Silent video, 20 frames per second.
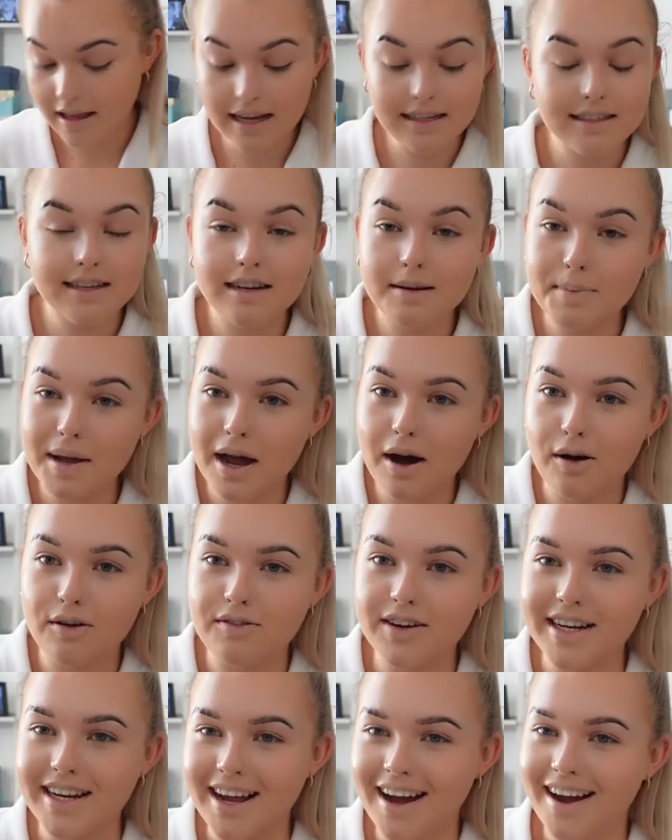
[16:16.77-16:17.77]
that's going to be a whole
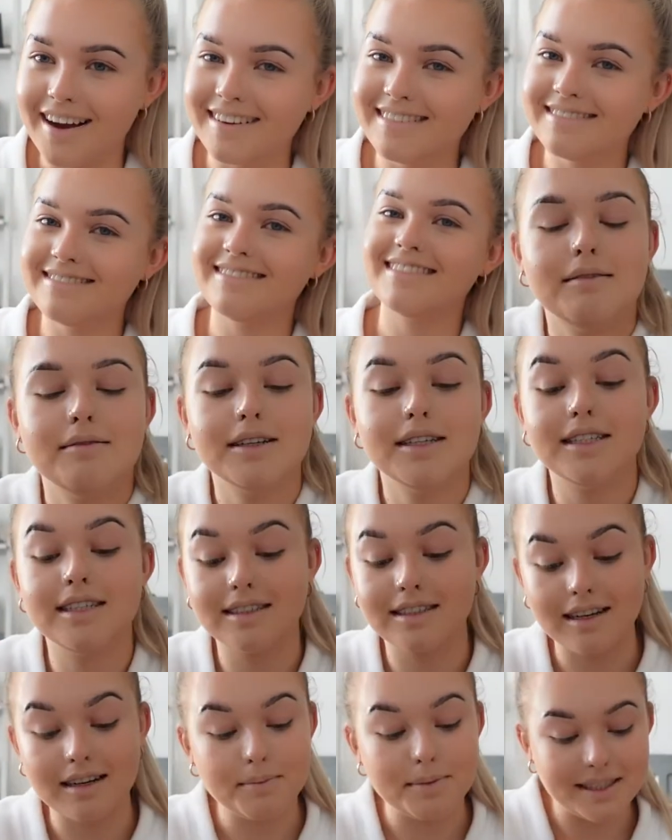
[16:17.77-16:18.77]
video, which
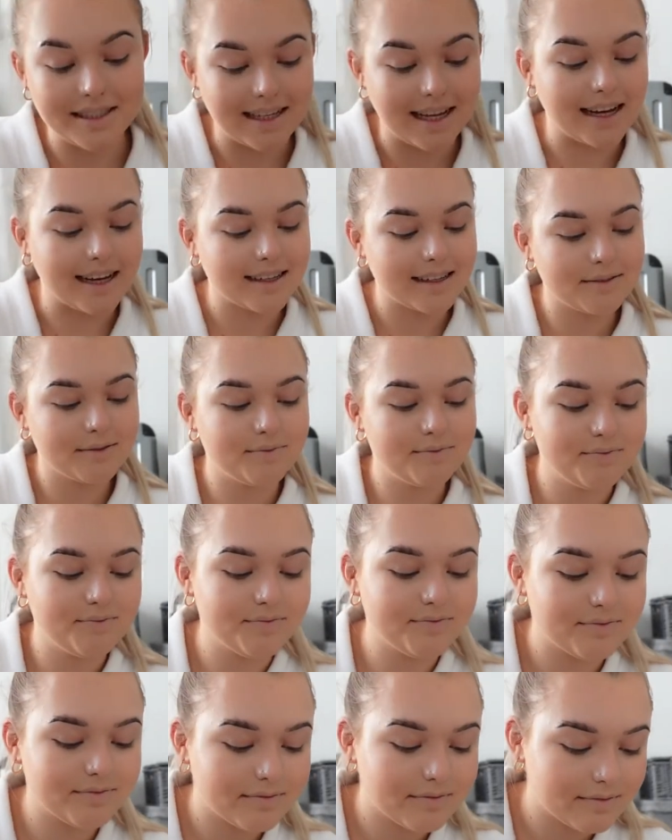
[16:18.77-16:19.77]
is going to be sick.
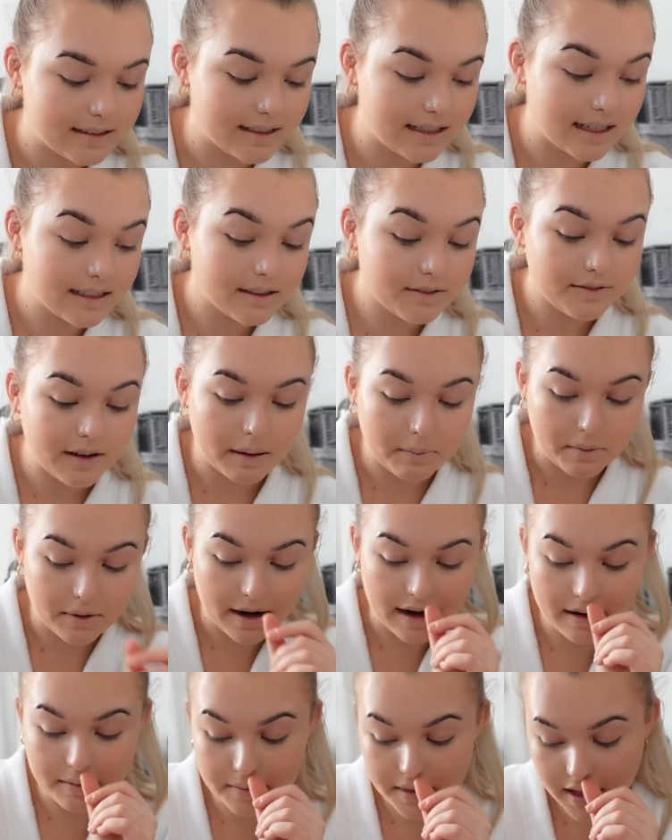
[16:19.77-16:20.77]
So that's in
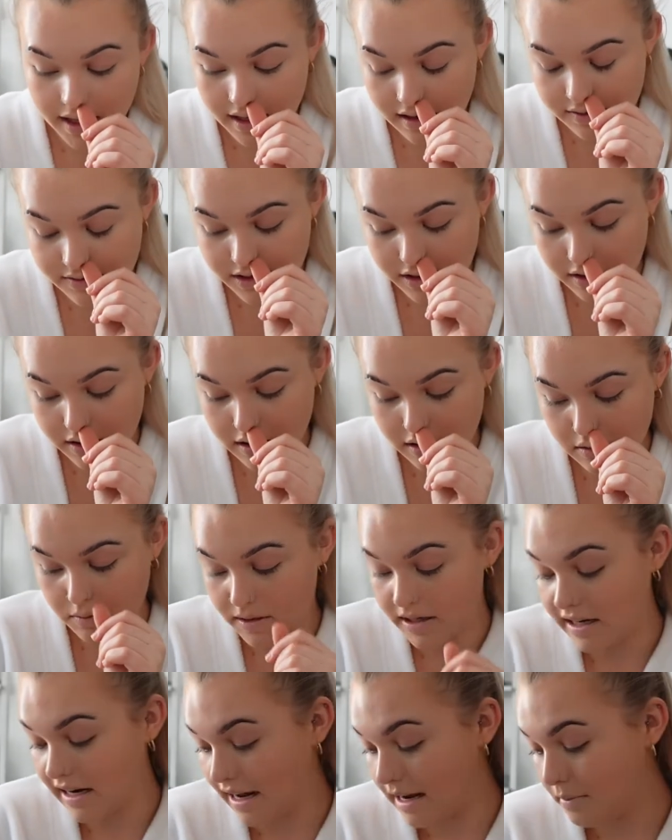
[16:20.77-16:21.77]
February and I'm thinking of doing another
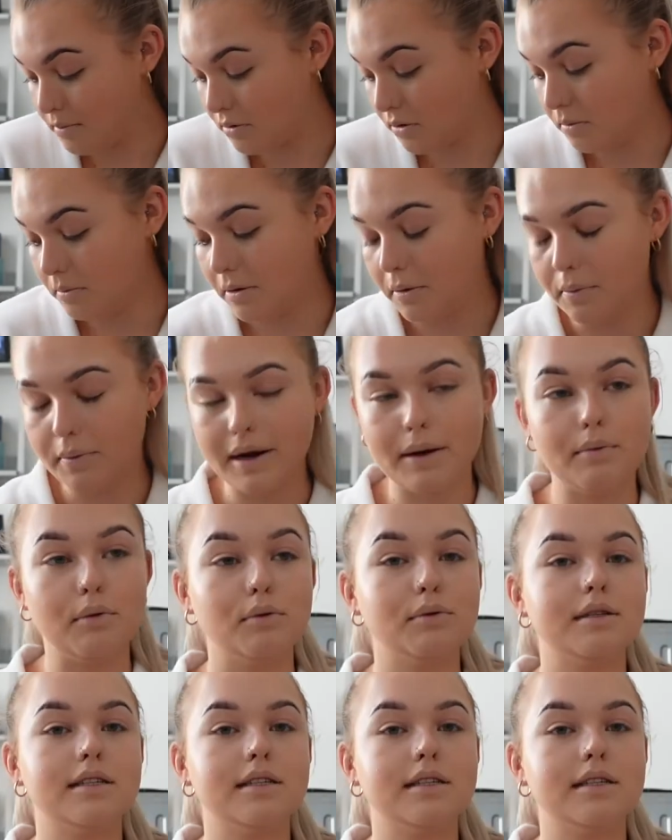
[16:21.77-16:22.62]
one in April, but we will